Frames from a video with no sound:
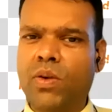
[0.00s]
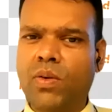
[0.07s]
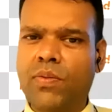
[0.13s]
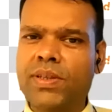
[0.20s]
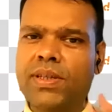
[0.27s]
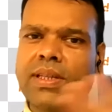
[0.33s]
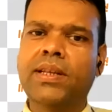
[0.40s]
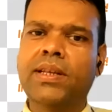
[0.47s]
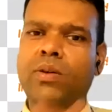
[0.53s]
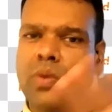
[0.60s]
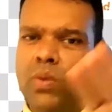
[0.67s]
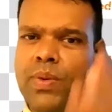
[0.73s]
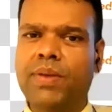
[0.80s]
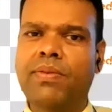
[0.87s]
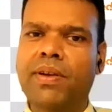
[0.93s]
So obviously the
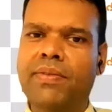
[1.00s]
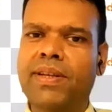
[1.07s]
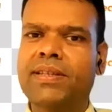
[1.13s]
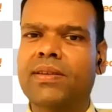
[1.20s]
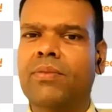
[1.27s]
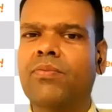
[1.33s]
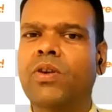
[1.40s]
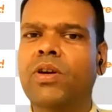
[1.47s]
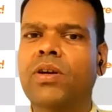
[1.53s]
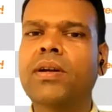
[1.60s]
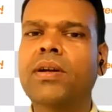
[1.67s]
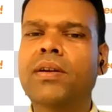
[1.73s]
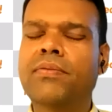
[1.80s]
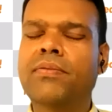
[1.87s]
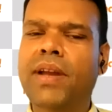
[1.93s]
COVID wave has somewhat
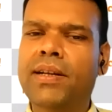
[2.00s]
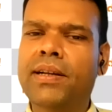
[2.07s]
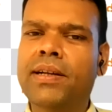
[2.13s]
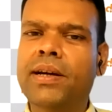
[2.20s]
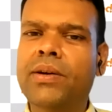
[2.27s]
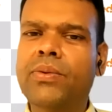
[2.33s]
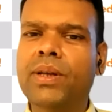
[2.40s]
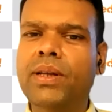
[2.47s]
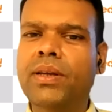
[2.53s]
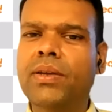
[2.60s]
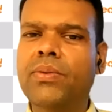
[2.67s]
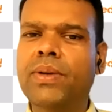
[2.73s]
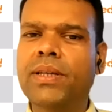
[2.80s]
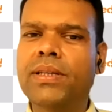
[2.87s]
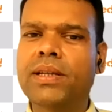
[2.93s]
flattened out
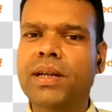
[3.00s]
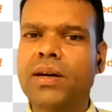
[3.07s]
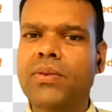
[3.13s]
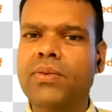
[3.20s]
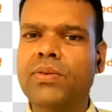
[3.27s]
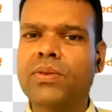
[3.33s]
in US now.